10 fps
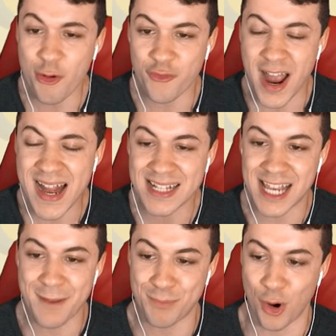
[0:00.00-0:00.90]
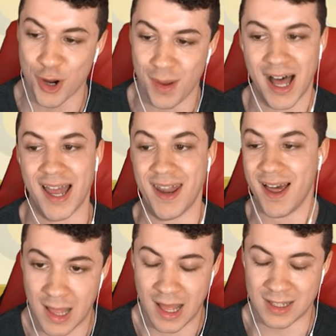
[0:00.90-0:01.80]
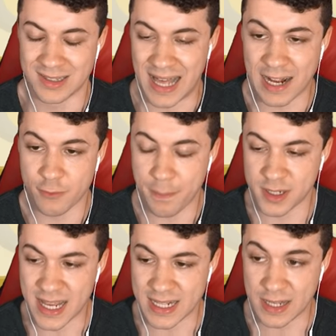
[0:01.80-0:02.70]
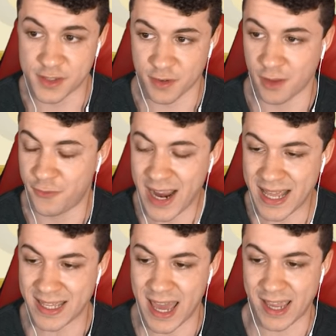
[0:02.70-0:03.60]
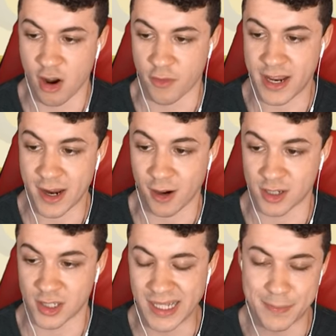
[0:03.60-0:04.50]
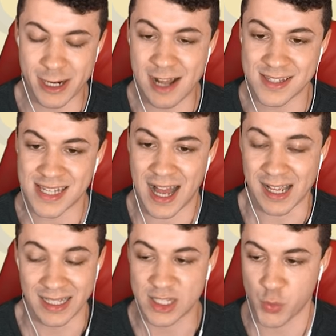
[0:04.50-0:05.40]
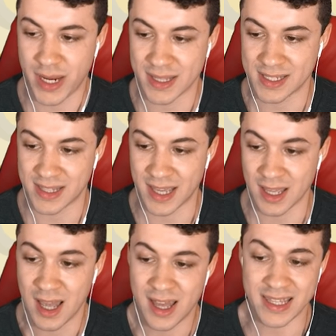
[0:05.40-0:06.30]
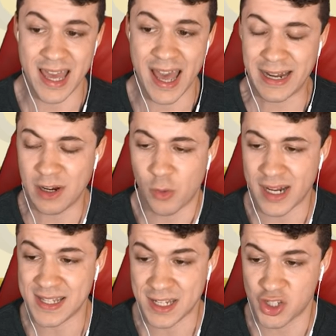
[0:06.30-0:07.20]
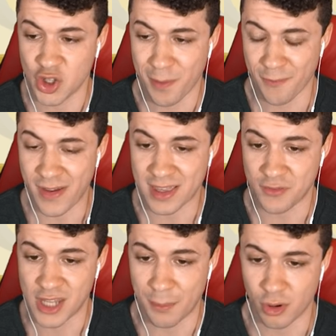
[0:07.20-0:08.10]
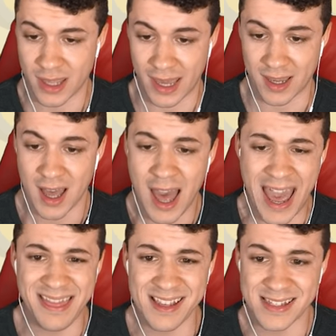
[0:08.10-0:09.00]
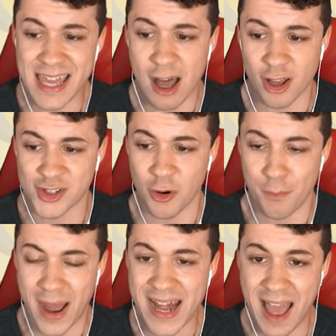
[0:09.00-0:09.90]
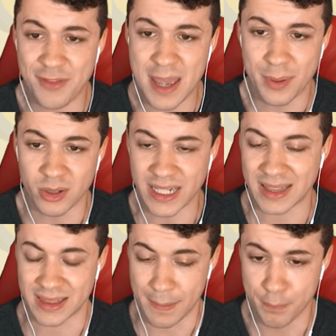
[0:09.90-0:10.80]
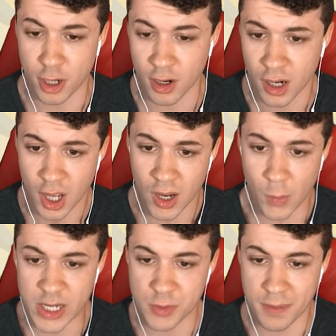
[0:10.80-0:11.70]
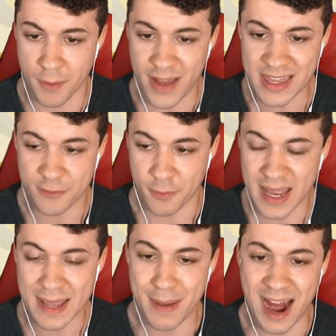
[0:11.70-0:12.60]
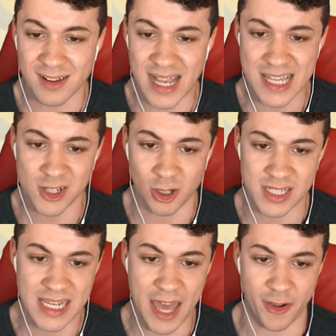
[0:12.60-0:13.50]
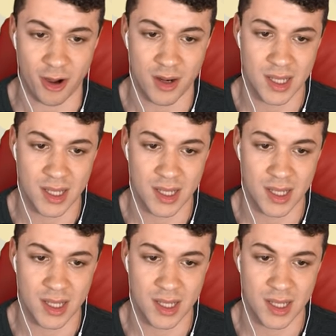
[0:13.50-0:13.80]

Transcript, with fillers: fighting-type Pokemon. A lot of representatives for the fighting gang over here. So let's bring out Sokka, let's weaken this thing. Yeah, I didn't want to take a super effective double kick. And this thing also might have the ability Limber, which would prevent it from getting paralyzed altogether.